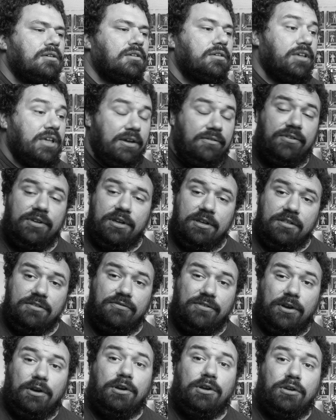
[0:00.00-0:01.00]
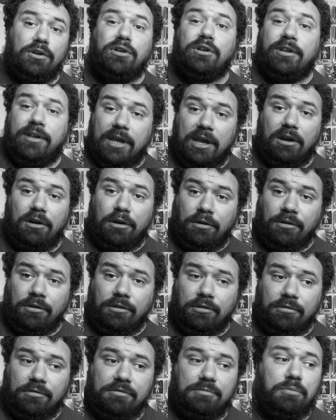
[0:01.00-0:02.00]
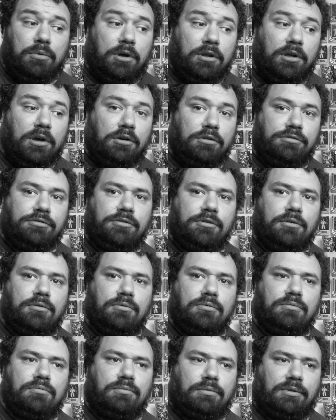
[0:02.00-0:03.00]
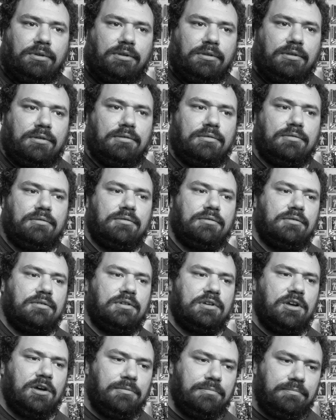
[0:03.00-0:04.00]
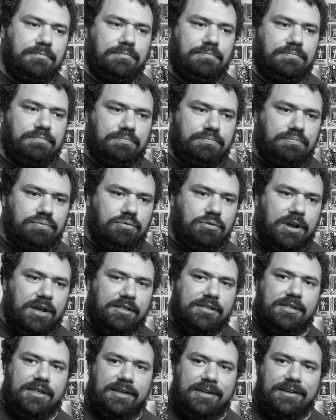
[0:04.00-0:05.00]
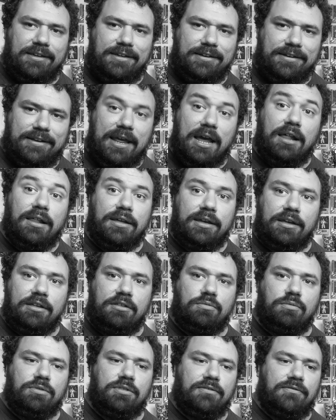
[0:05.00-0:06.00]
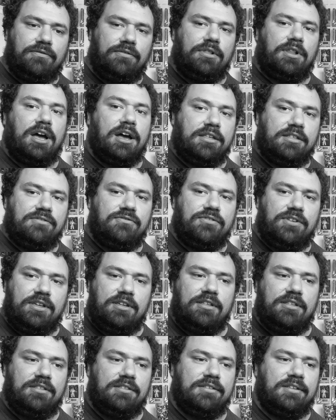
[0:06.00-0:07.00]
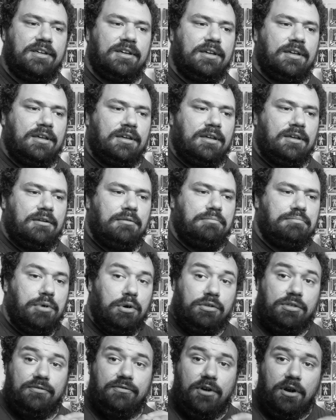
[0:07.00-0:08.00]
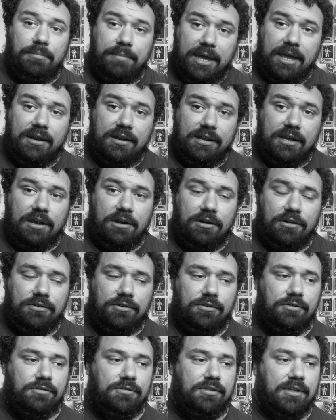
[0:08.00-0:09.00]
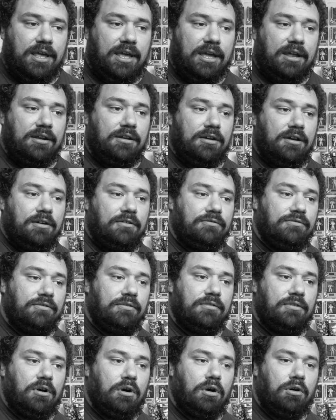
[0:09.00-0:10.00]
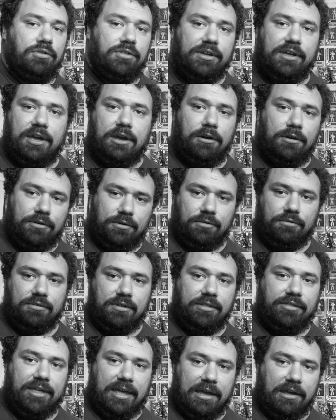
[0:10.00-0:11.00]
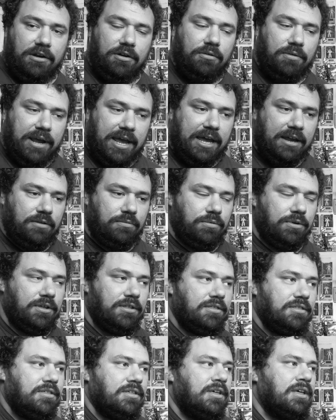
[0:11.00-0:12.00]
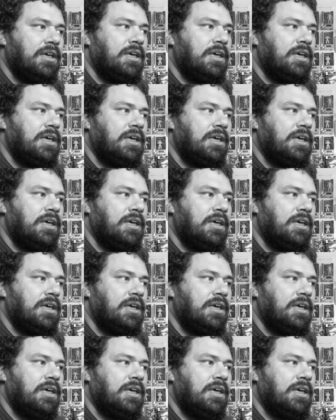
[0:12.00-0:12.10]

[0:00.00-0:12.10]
giving us very good characters while also compressing and telling us what the philosophy is, both of our main characters and of all the characters that they interact with.